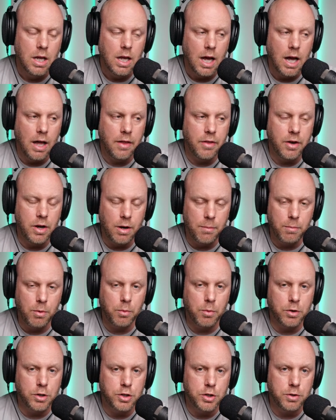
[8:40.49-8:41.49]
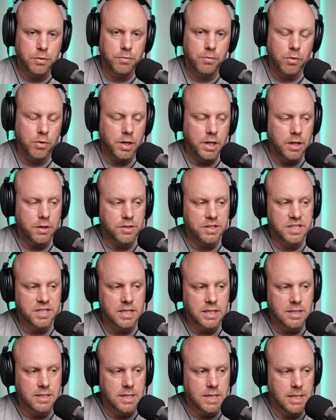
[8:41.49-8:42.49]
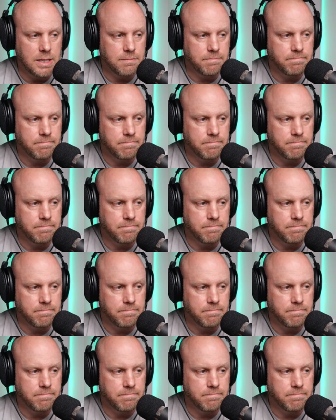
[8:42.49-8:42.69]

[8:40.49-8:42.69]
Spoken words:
The number we're shooting for here is 16.